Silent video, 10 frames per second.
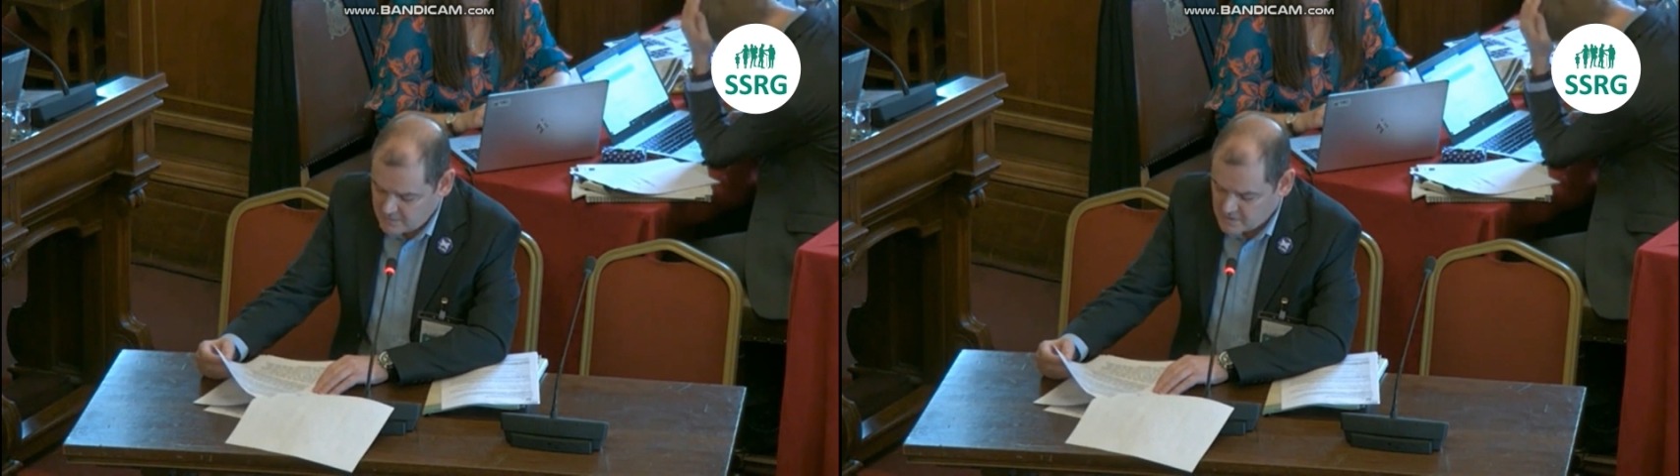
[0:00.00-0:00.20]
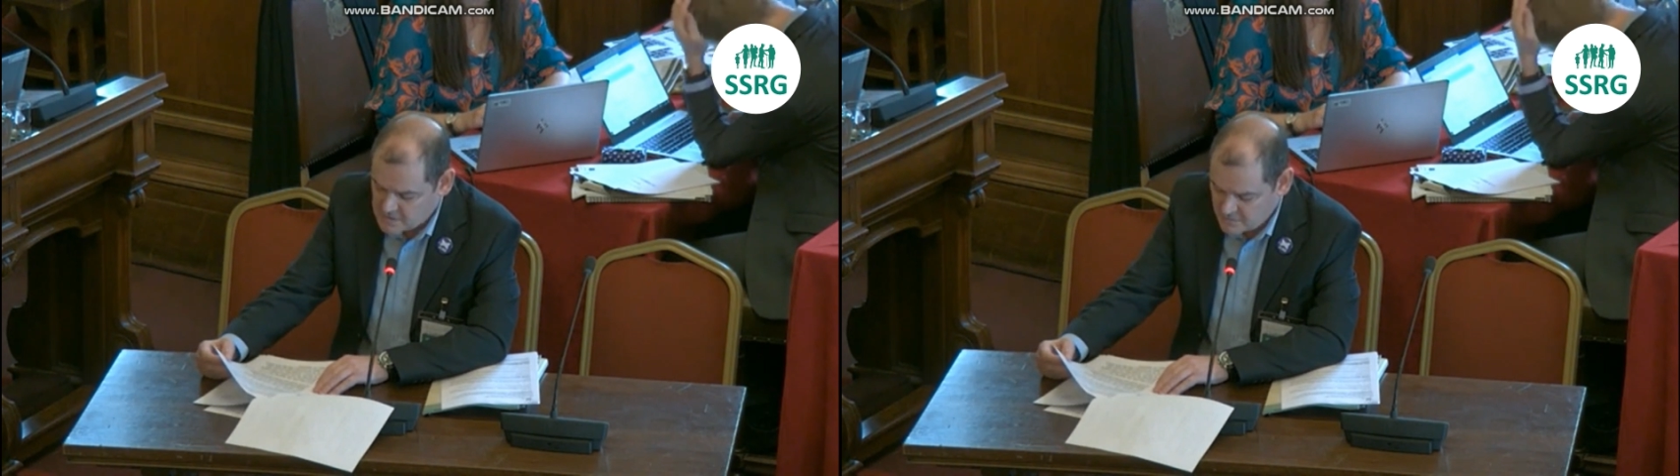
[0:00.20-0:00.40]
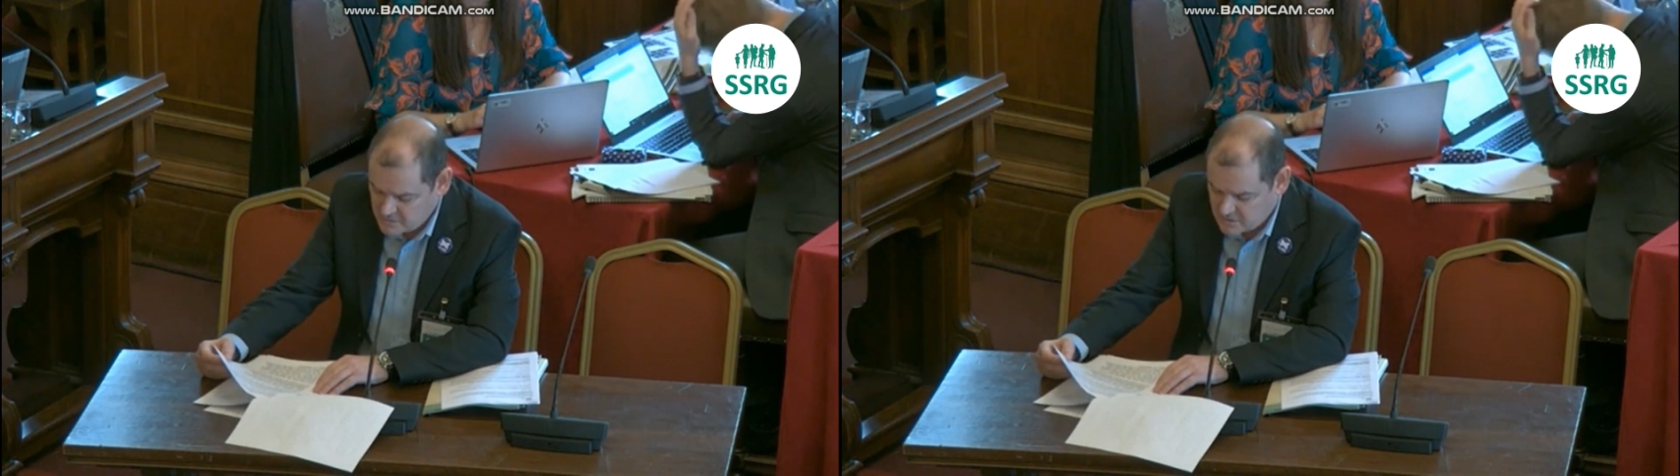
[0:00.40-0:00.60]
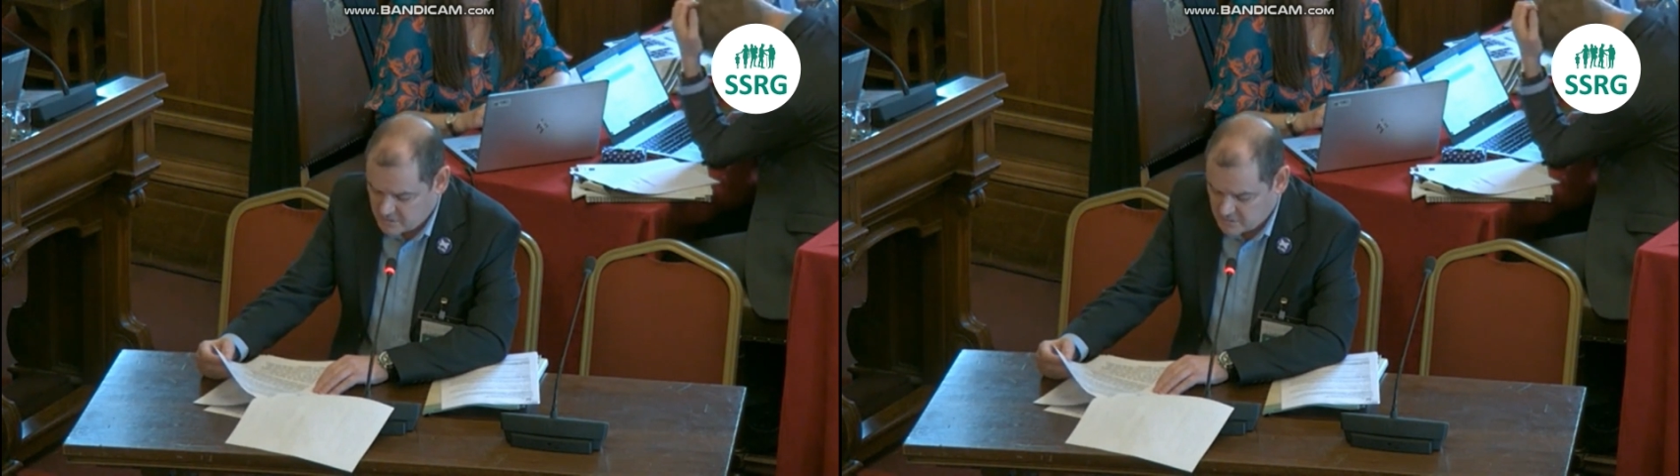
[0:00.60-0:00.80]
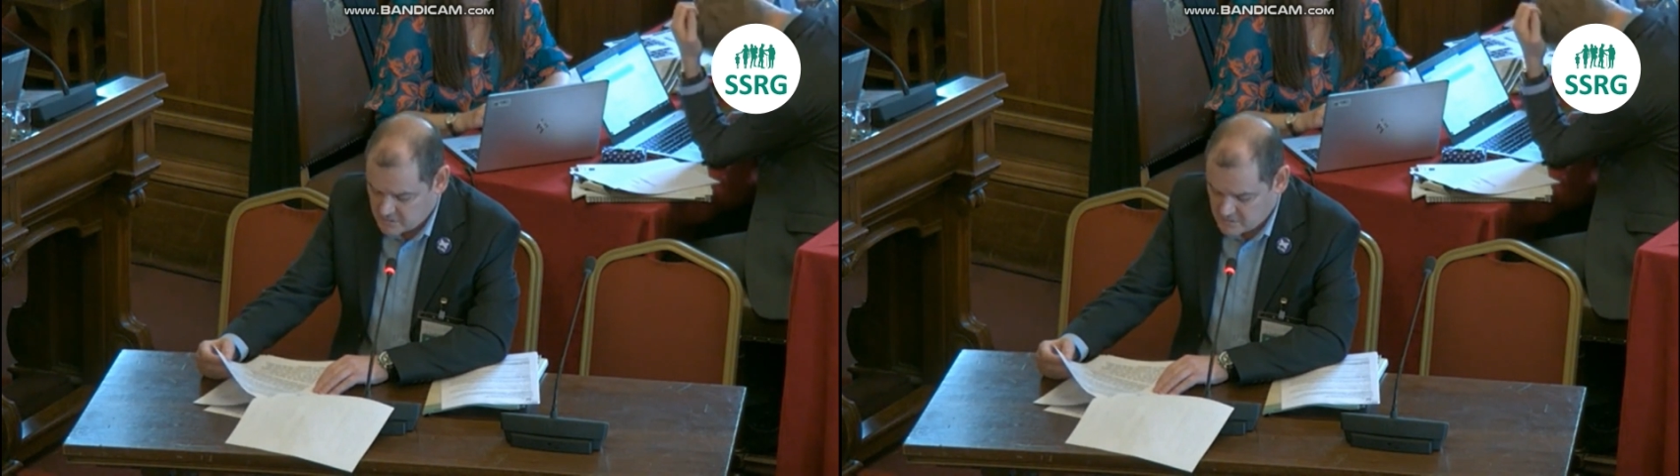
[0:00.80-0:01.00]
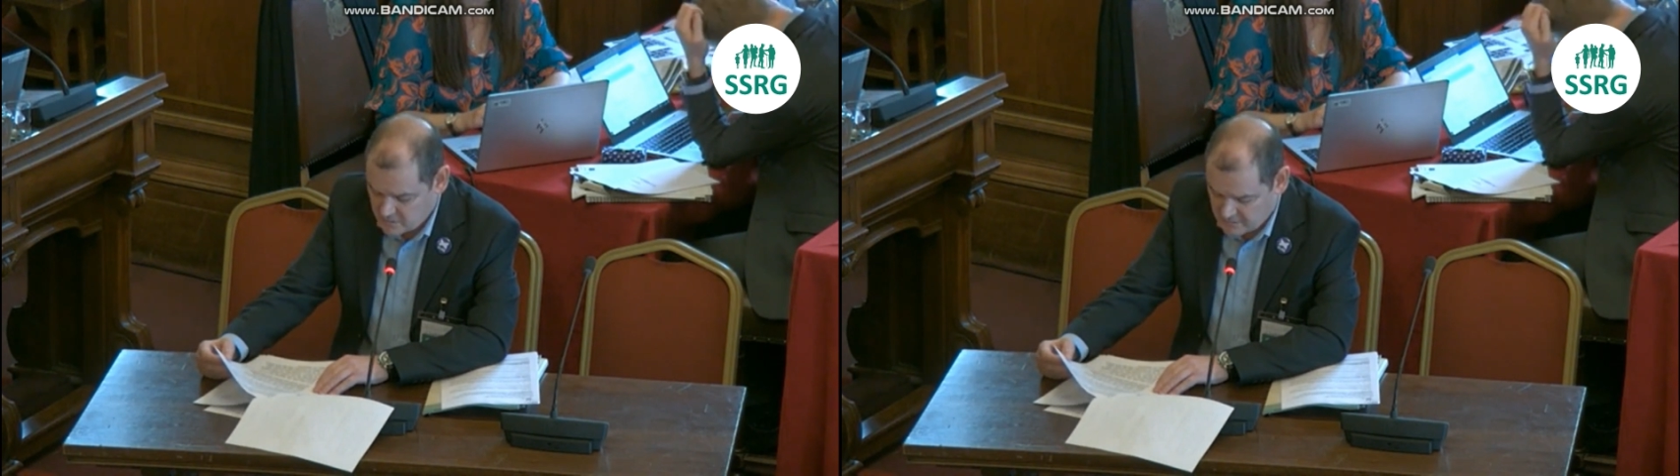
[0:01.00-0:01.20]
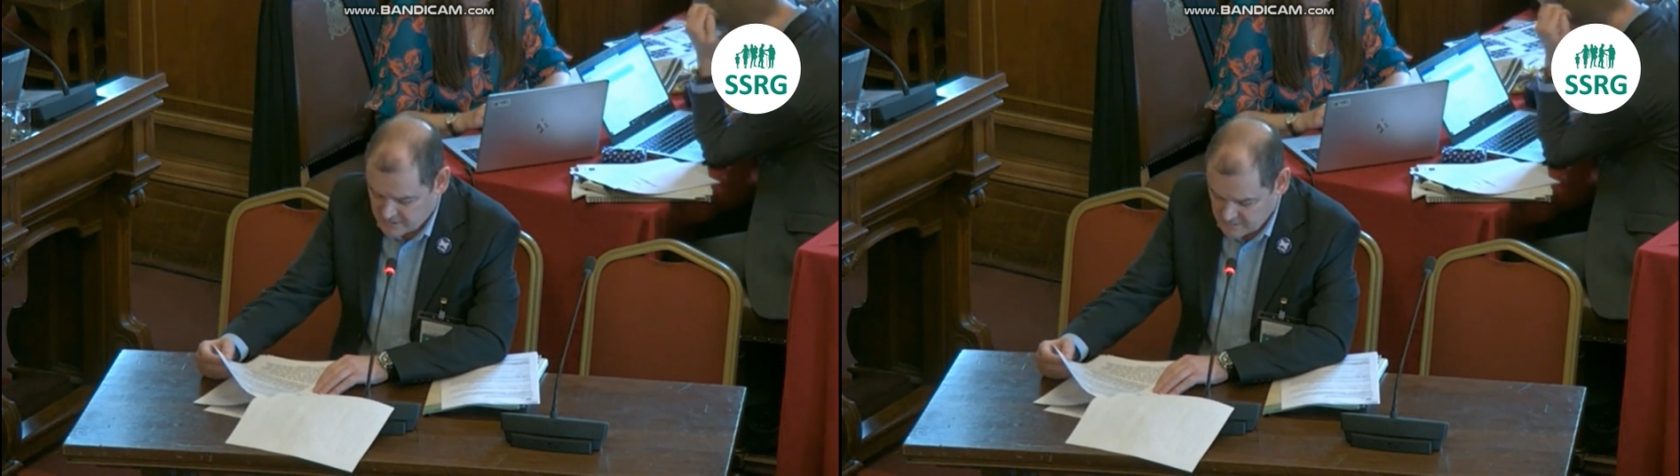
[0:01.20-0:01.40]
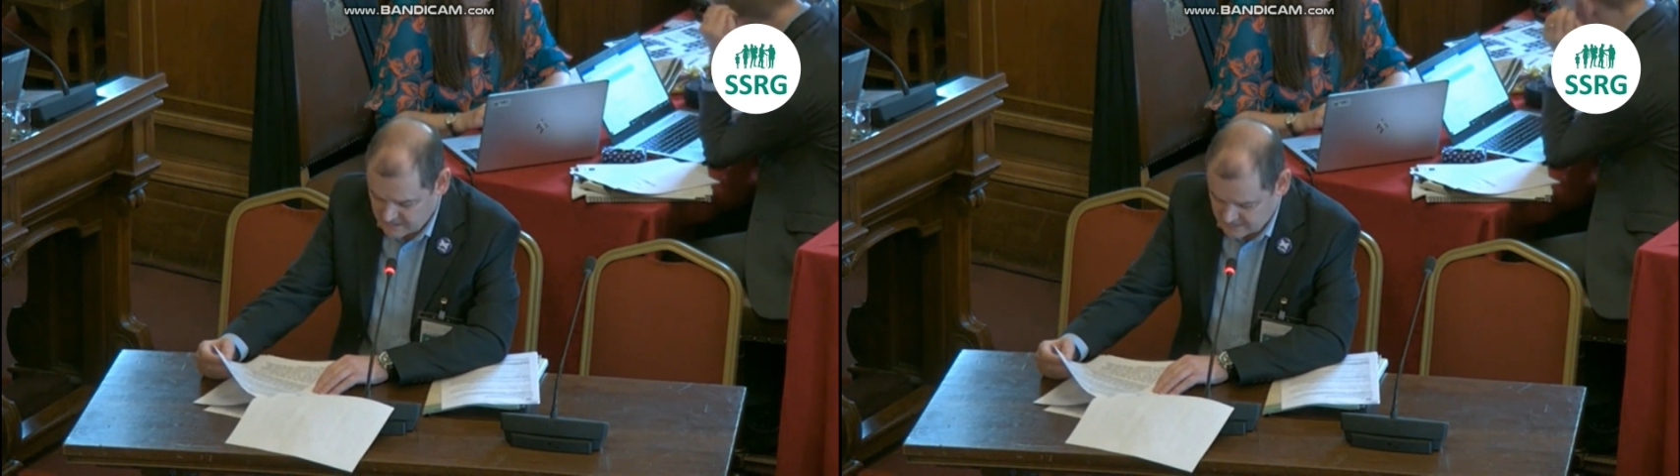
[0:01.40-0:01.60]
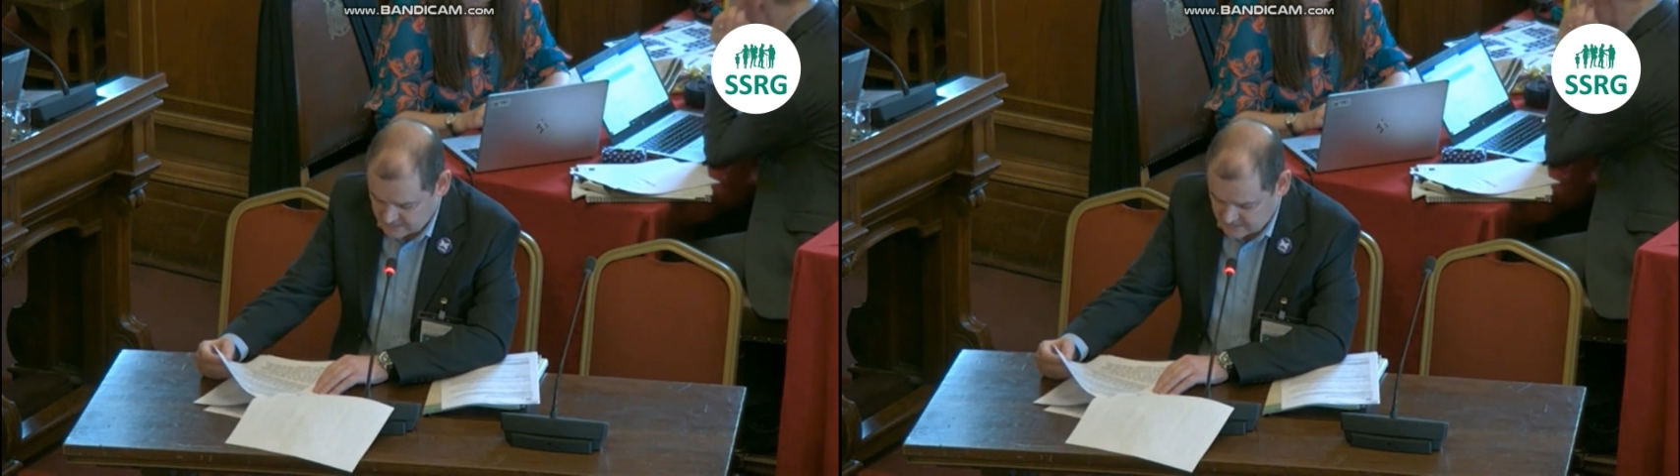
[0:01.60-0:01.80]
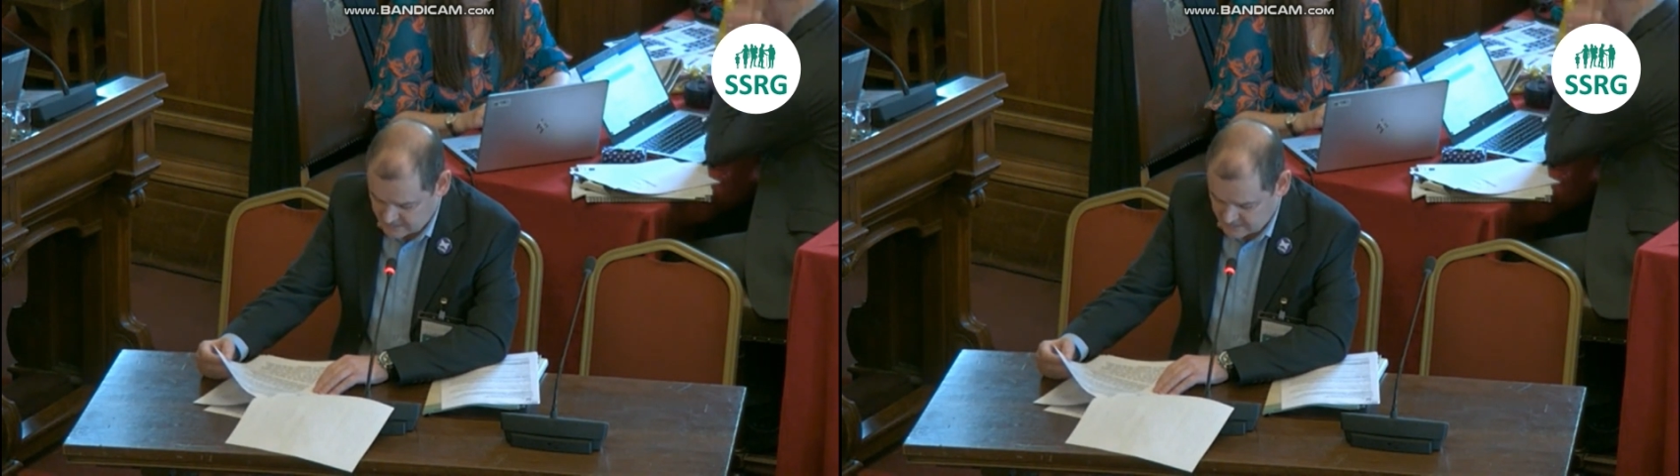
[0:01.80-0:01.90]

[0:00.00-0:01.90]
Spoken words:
the substance of this matter,